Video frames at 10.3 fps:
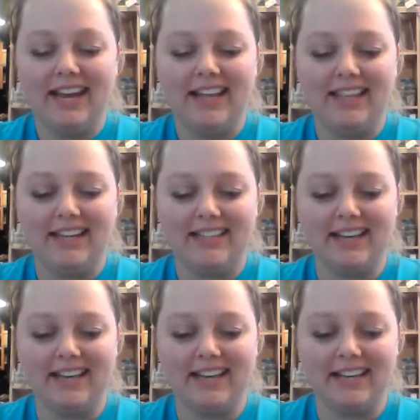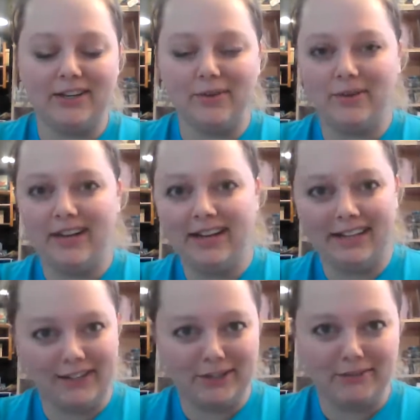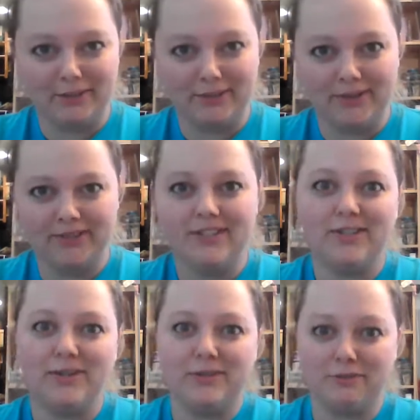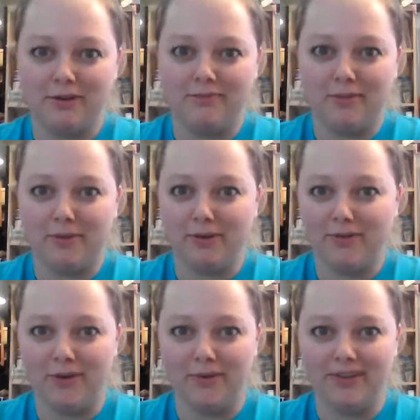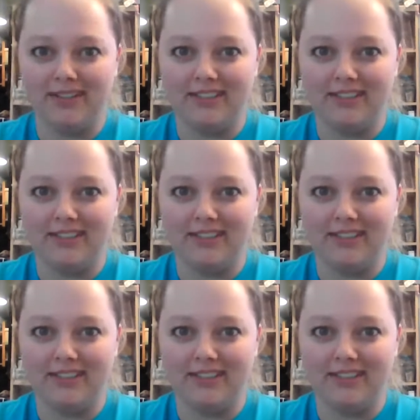And then it said, you are not eligible to stream from your phone.